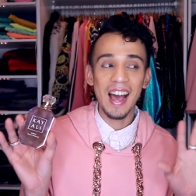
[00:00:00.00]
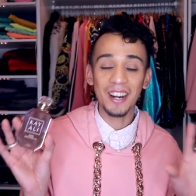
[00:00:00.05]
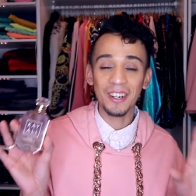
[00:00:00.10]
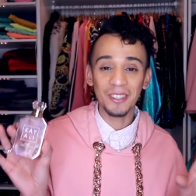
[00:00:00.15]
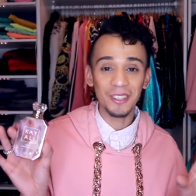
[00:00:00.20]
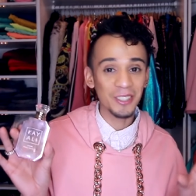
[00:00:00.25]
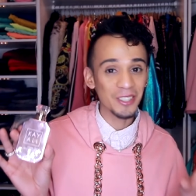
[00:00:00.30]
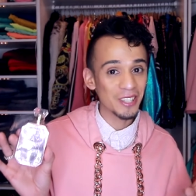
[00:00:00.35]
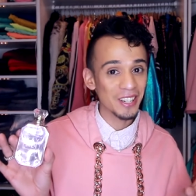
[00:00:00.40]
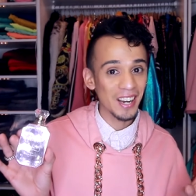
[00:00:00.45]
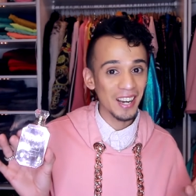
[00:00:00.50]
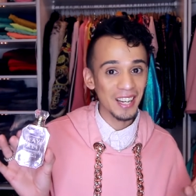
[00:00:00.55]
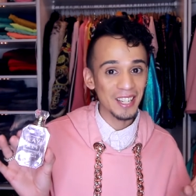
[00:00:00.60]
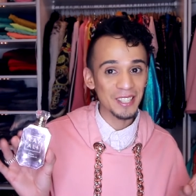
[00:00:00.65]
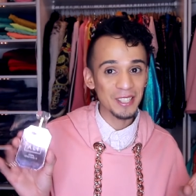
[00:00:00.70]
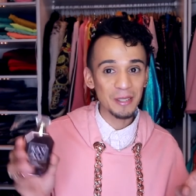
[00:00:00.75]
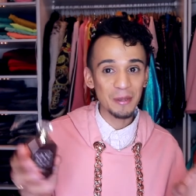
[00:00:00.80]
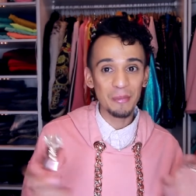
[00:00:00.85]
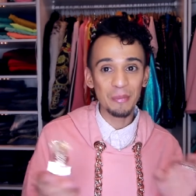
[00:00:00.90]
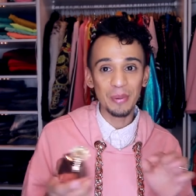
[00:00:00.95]
I don't know you
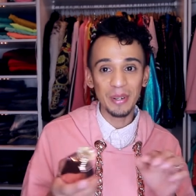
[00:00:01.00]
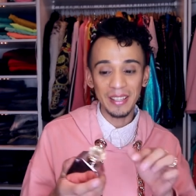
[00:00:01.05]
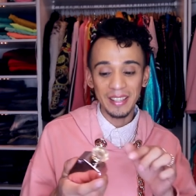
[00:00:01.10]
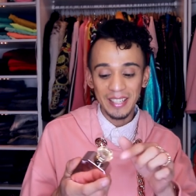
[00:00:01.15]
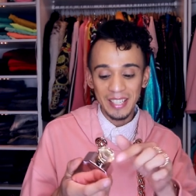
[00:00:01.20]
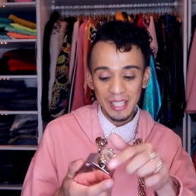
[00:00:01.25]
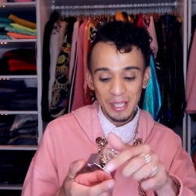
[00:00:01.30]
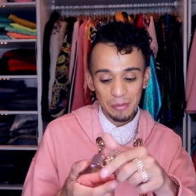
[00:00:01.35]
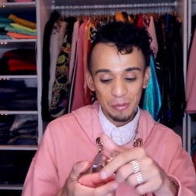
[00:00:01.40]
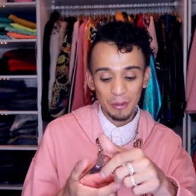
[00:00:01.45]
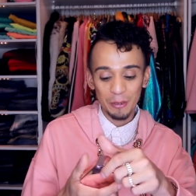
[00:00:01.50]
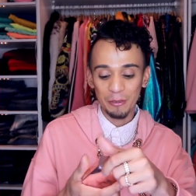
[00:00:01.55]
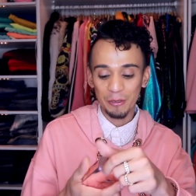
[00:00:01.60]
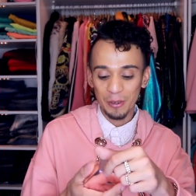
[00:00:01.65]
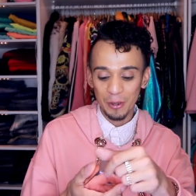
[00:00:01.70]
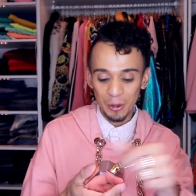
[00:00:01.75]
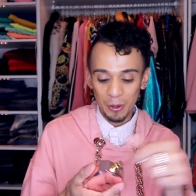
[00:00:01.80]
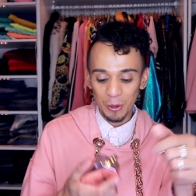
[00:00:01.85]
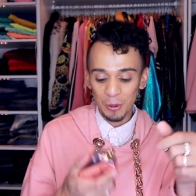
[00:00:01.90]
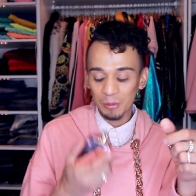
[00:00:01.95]
guys, but this
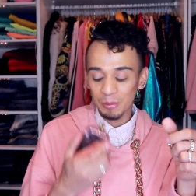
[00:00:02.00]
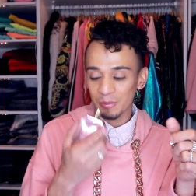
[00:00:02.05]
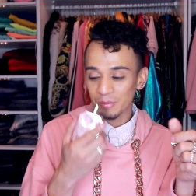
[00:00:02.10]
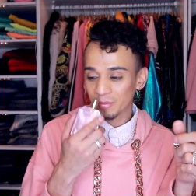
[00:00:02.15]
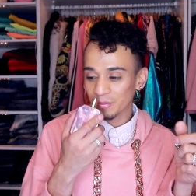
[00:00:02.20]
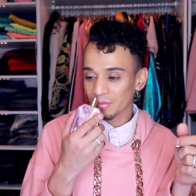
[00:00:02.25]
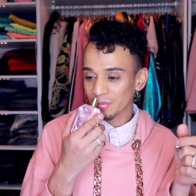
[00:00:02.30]
perfume,